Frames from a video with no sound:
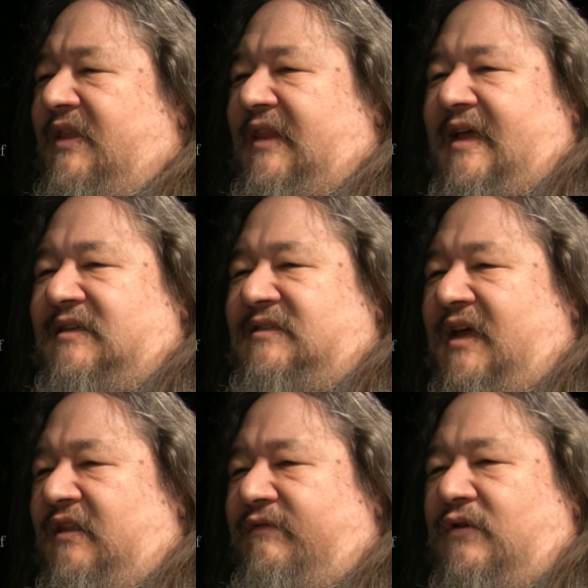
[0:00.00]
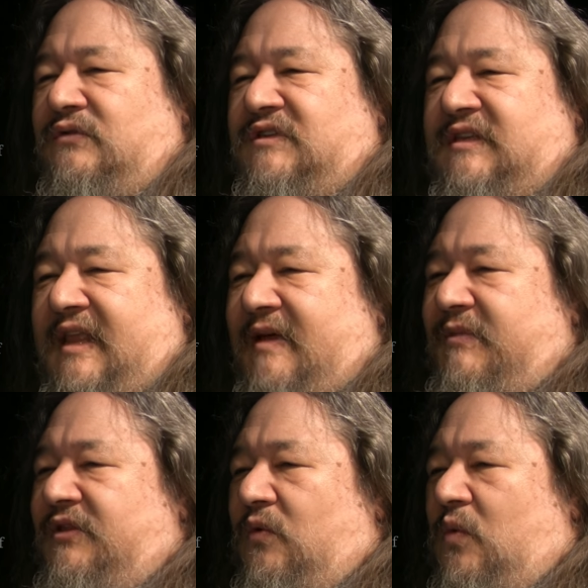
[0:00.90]
the last telephone slammed
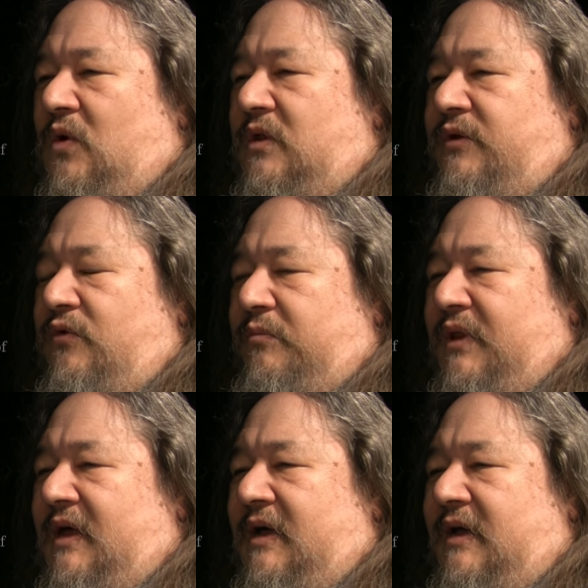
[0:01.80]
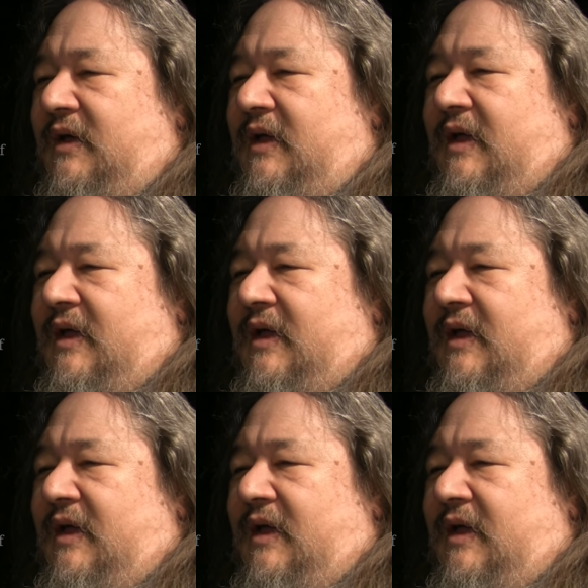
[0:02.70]
at the wall in reply